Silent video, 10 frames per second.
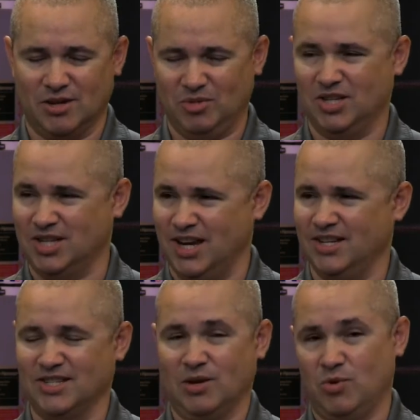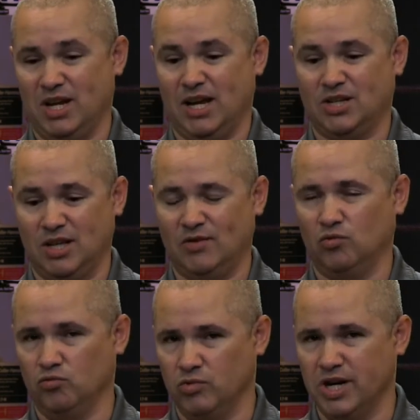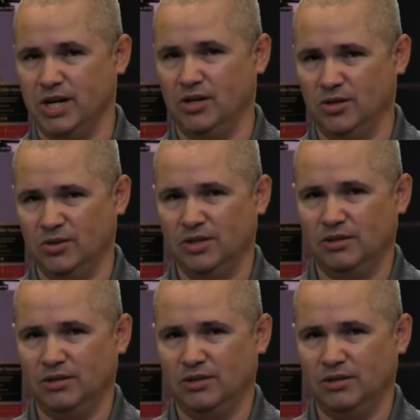of these cases. I want to actually have the real